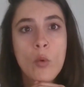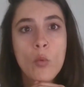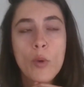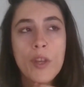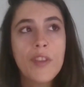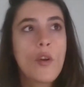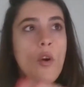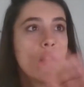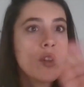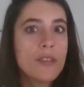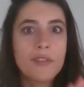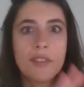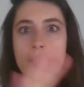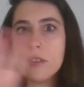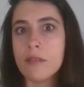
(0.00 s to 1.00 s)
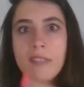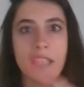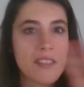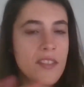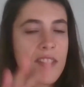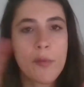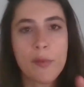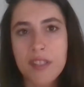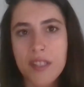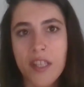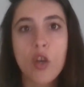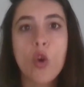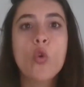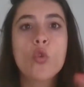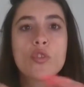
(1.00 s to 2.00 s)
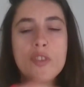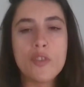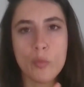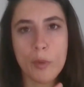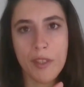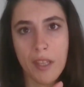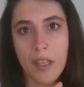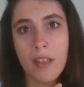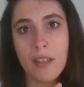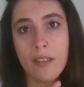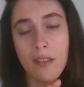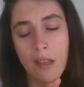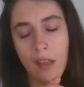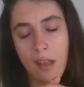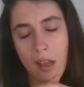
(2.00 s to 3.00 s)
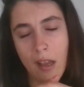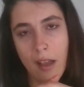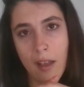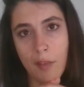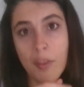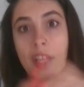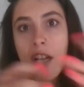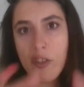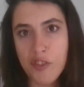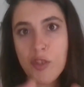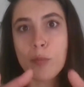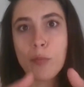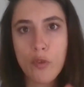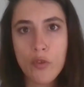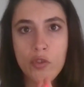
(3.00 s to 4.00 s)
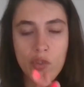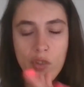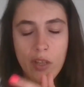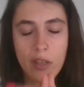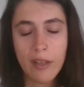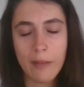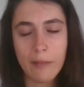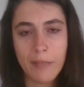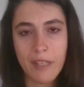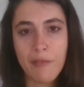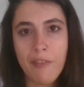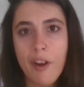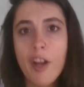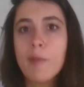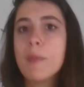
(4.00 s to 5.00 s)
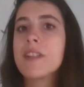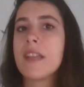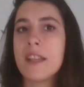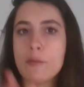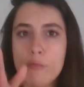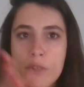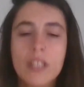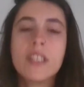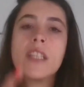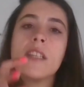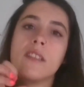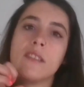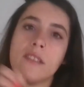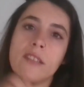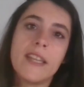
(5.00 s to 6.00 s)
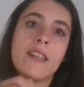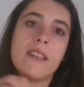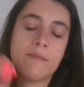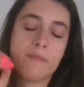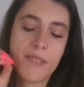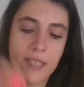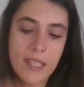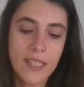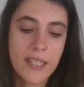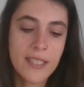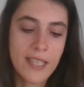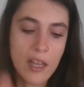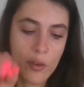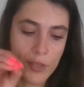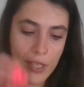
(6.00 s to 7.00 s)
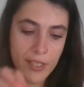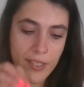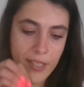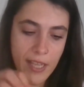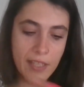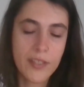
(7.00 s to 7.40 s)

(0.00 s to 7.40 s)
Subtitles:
with all of the necessary stakeholders within the customer's environment, and really like sitting down and